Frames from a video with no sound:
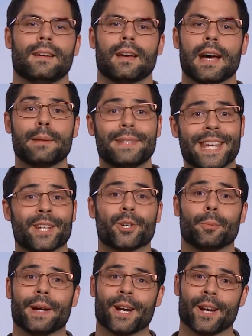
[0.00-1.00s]
I'm Daniel
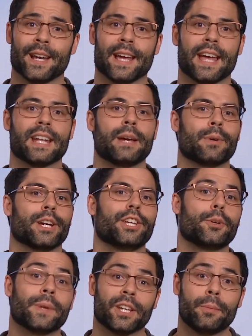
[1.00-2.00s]
Perry, and I'm a
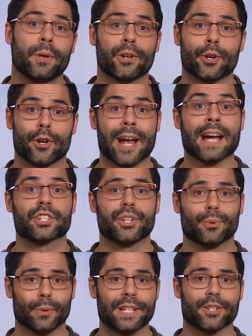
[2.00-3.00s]
human-computer
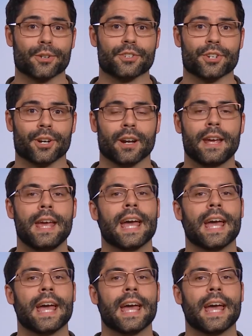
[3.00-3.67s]
interaction researcher